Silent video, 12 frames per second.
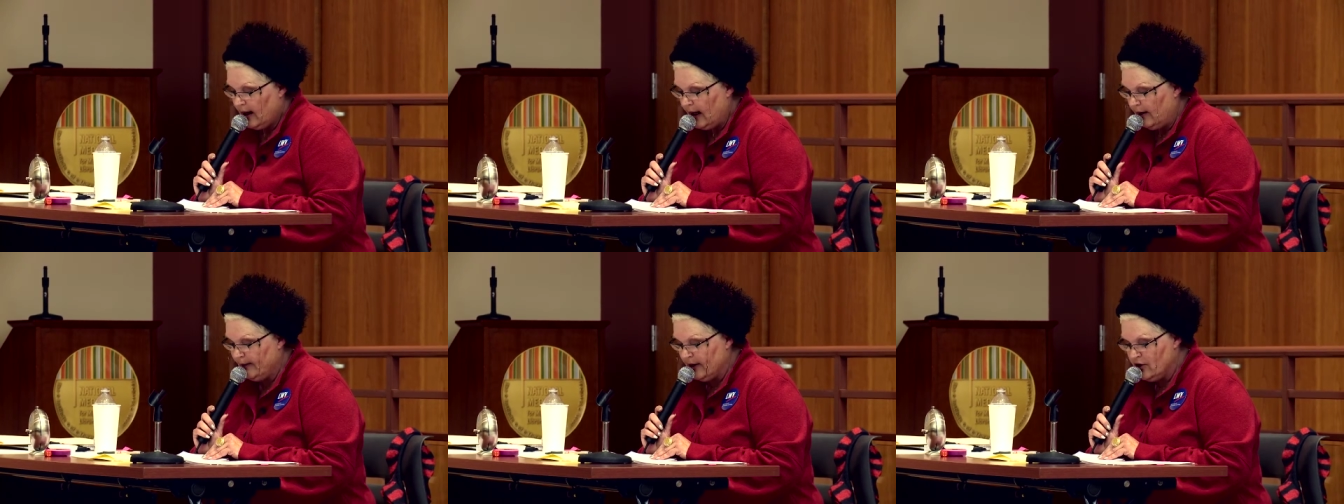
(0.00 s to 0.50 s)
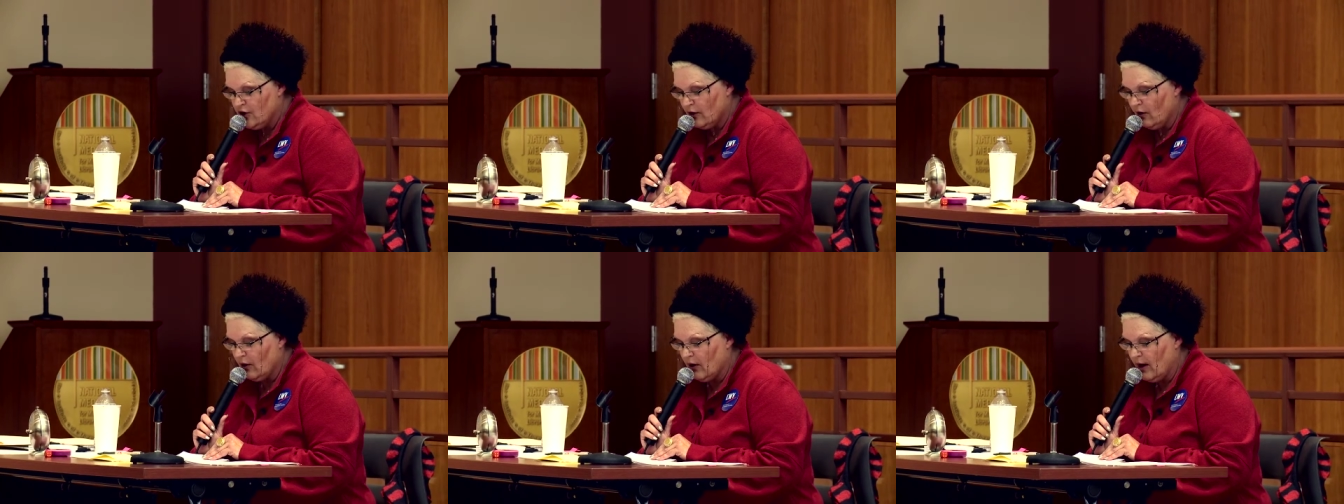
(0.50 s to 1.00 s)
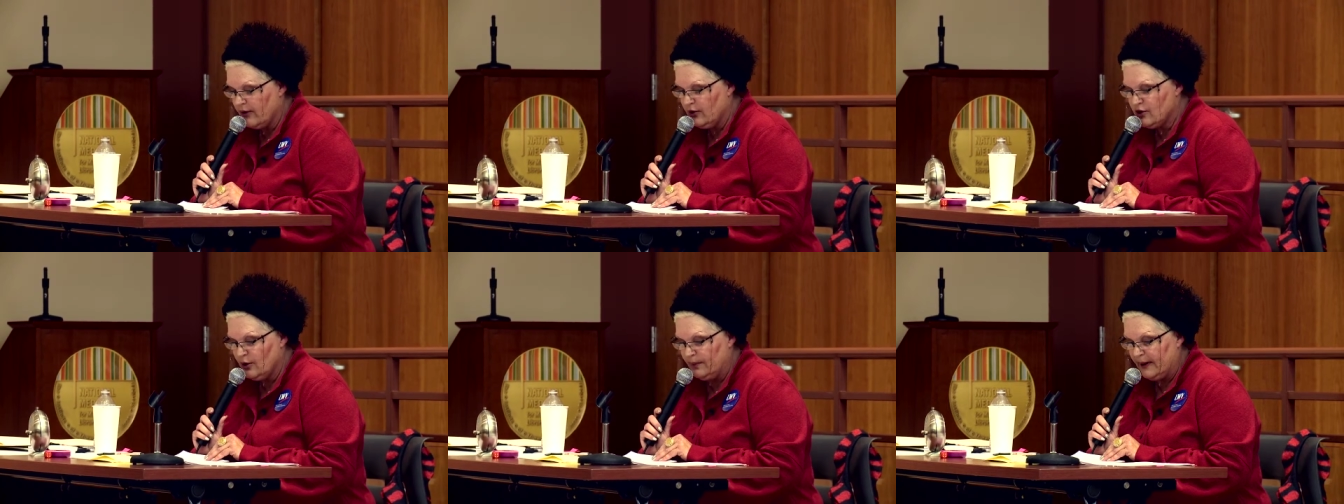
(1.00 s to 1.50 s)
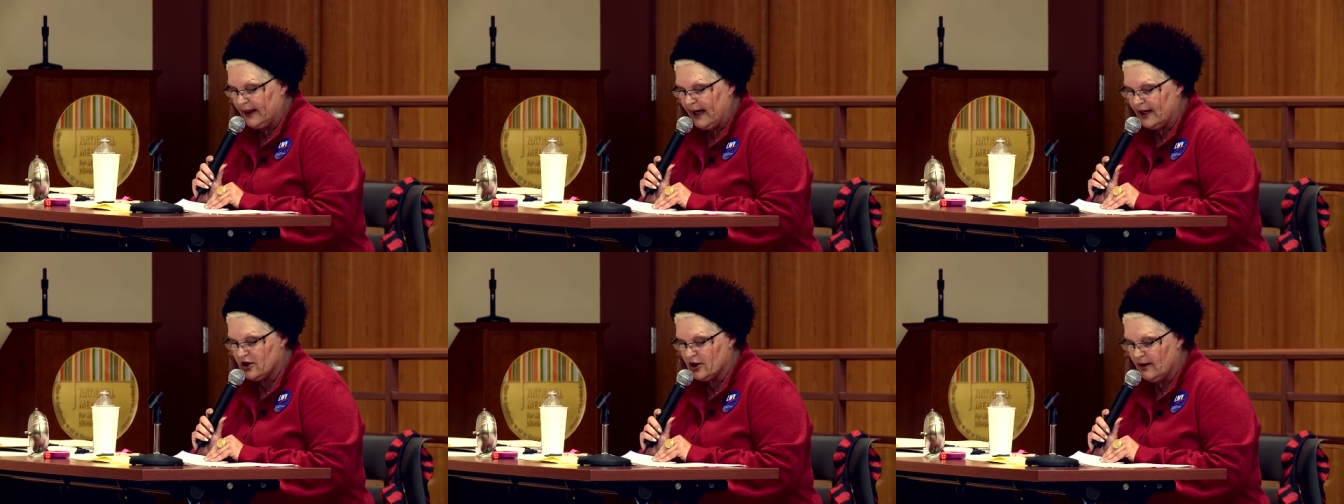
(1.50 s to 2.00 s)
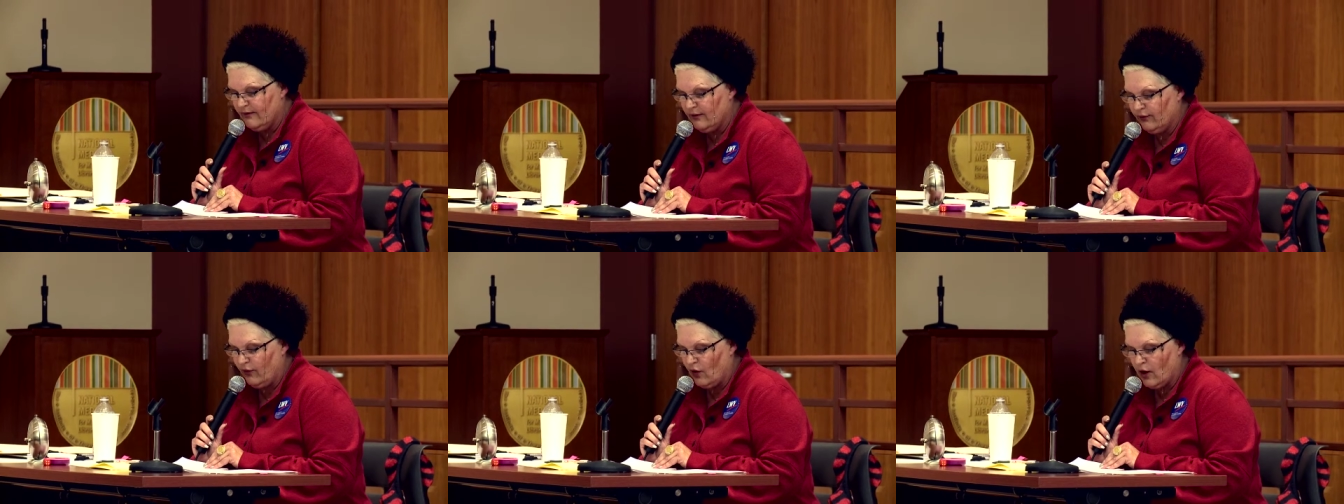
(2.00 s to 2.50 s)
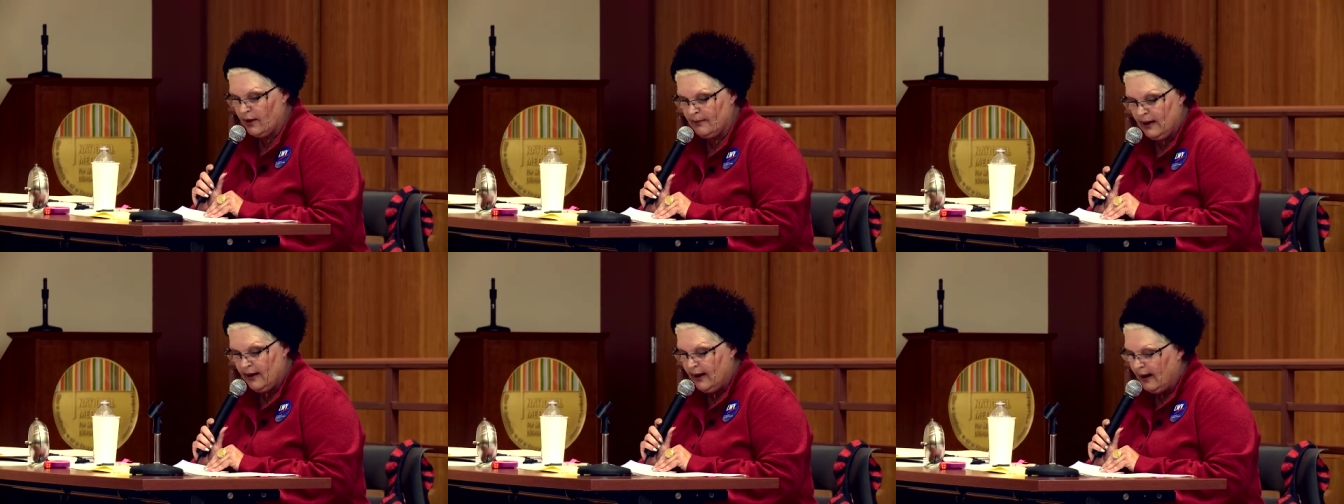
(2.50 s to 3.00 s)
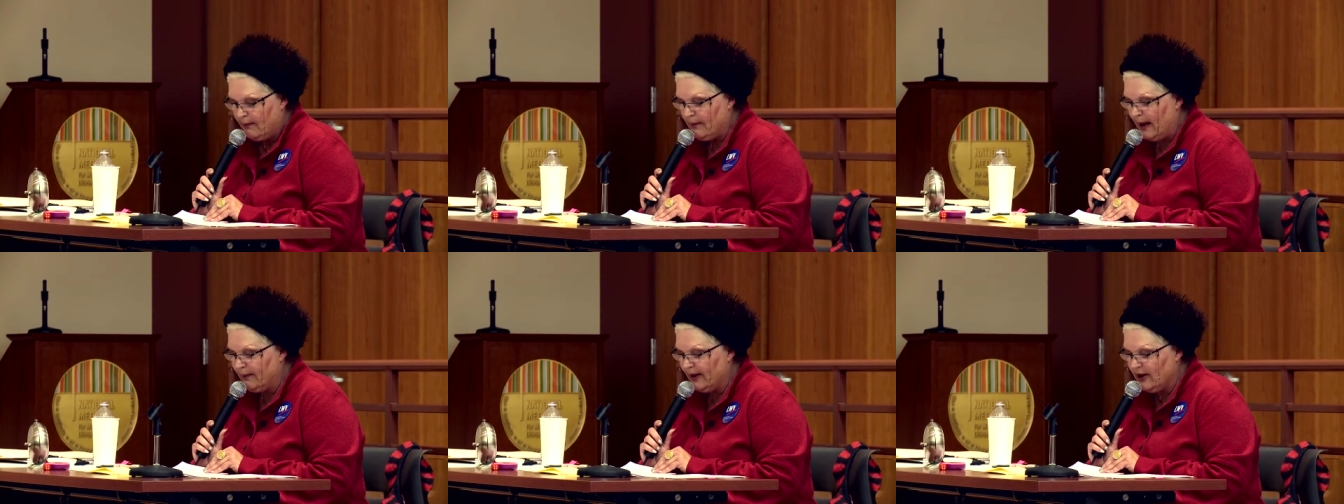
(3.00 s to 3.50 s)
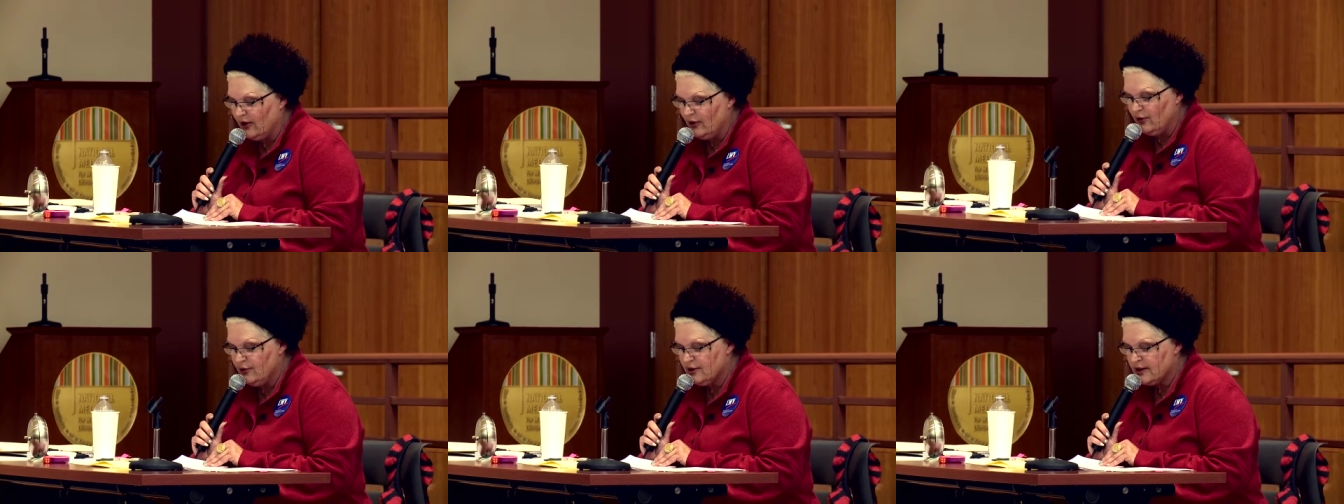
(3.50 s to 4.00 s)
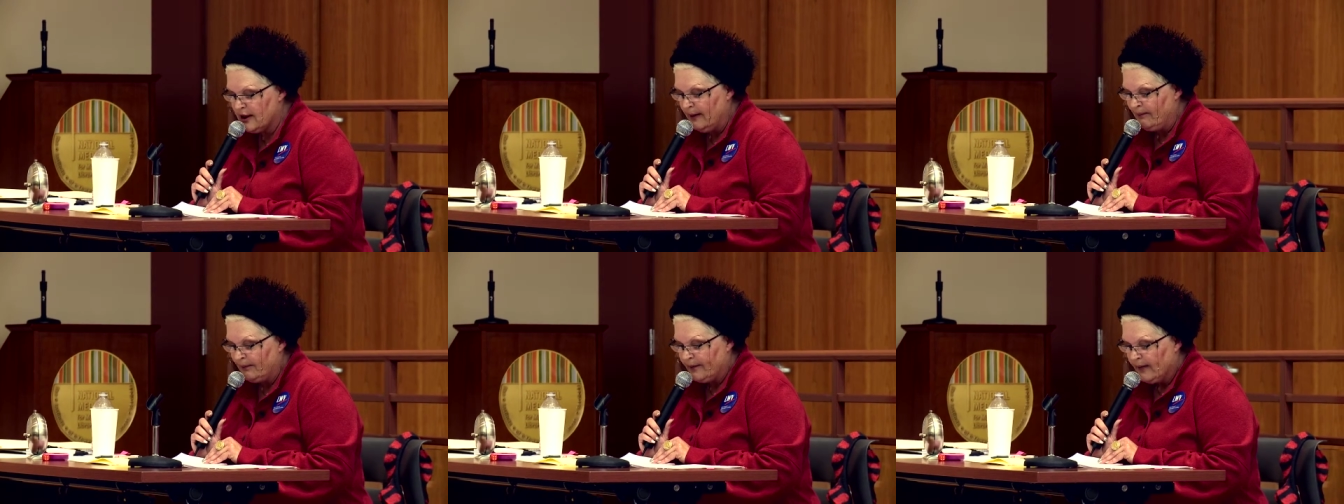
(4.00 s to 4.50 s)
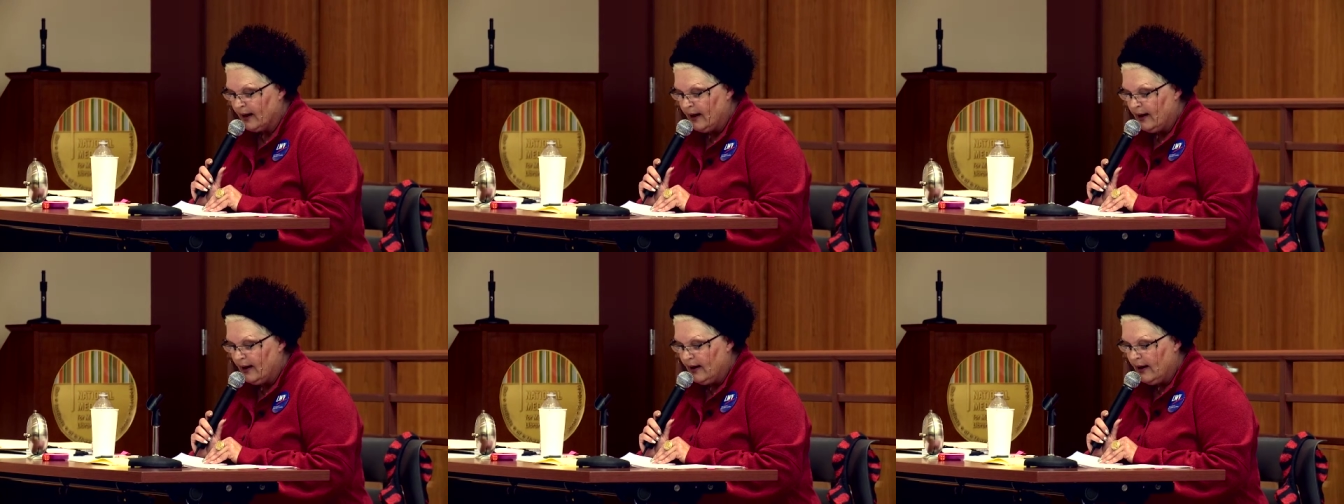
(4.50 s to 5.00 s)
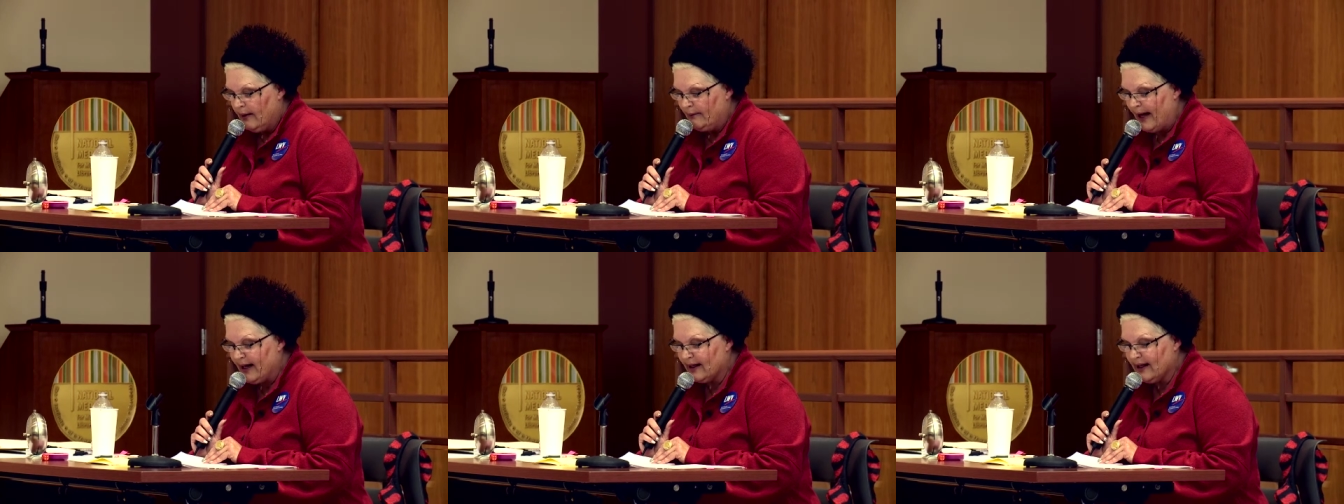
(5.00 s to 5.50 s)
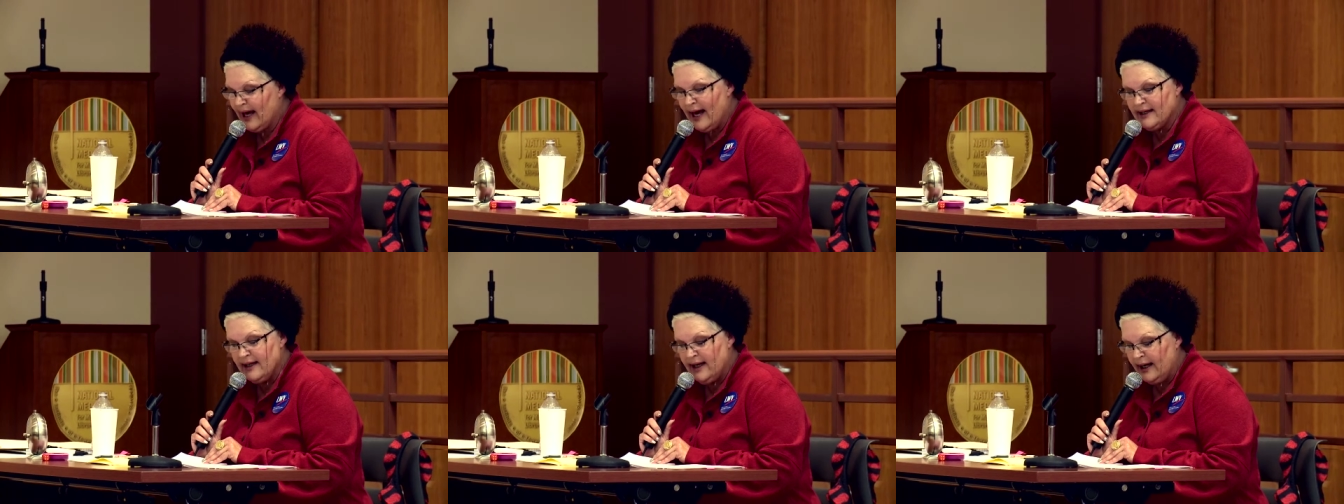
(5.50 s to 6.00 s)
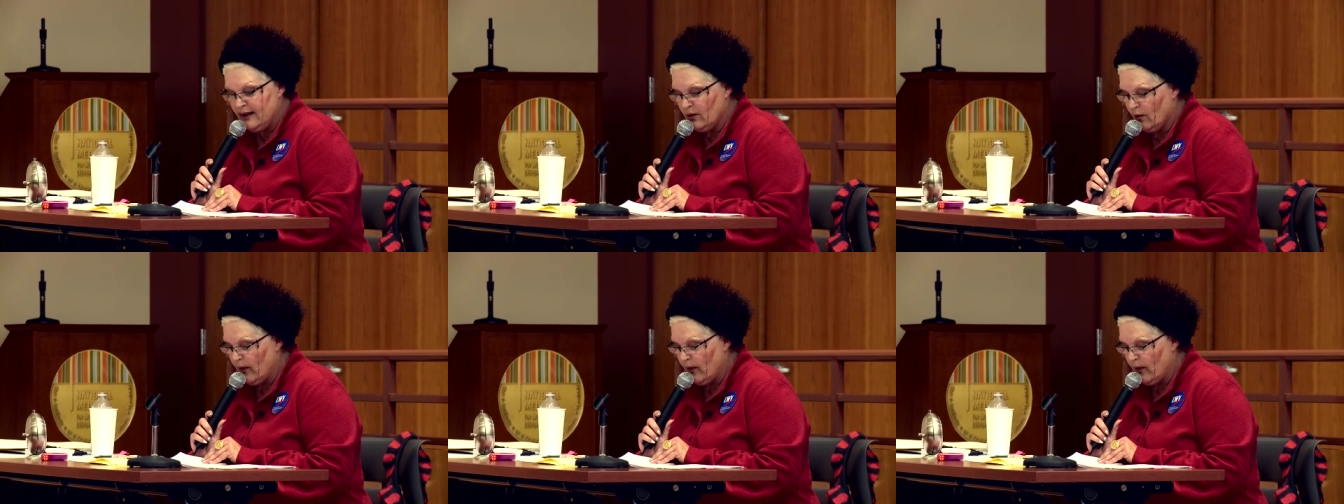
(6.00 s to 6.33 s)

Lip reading: image, or other duplication of the form may be used by a candidate,